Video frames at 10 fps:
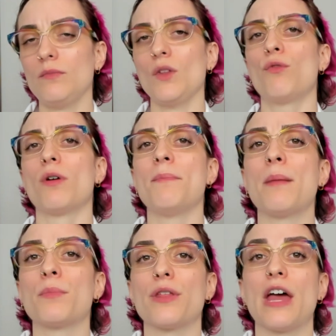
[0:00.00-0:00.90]

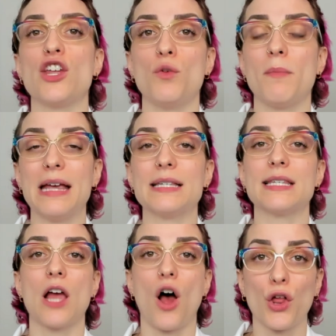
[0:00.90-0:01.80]
Remember that you may
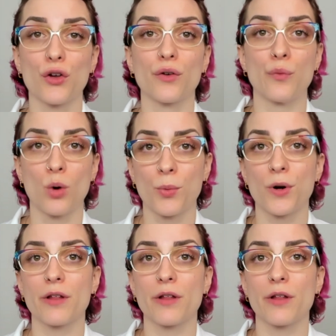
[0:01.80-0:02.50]
see other forward